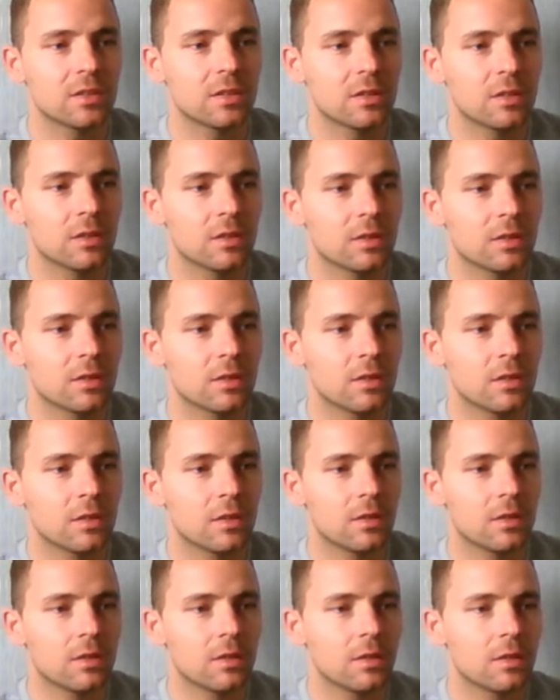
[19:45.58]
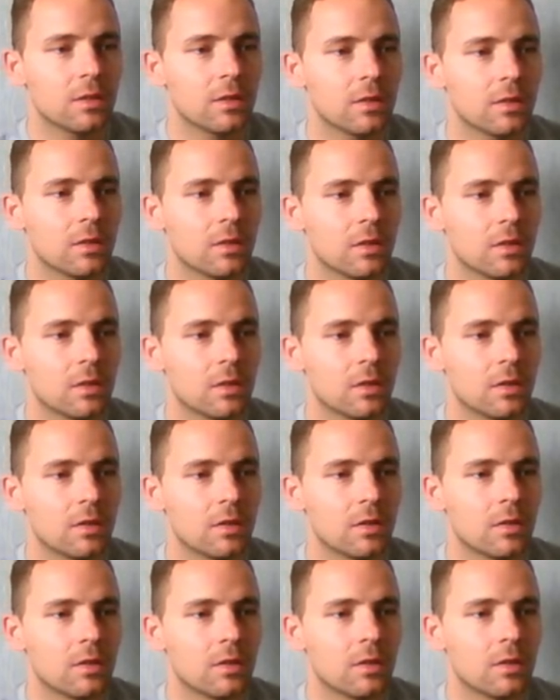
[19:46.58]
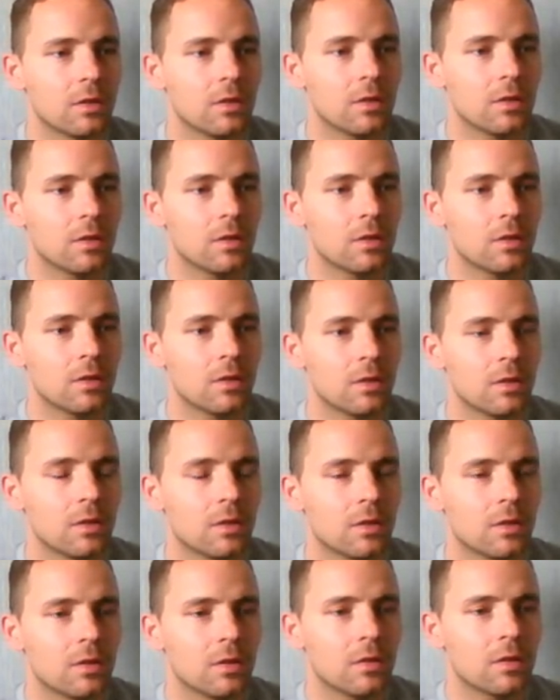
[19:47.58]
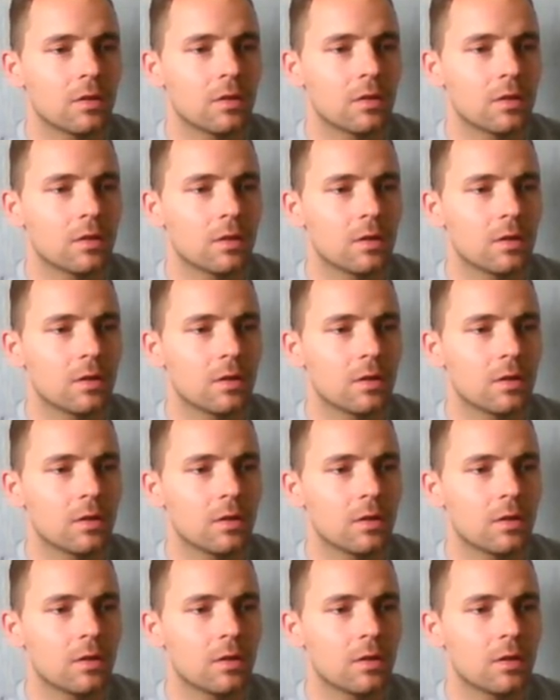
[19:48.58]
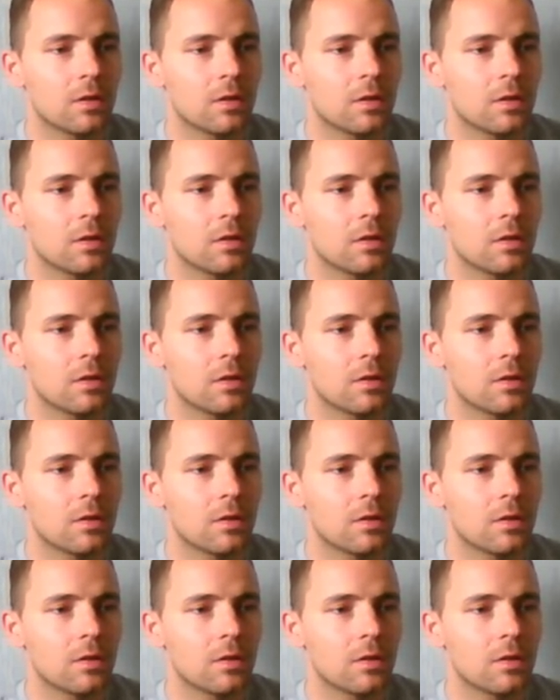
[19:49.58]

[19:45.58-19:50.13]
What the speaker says: (silence)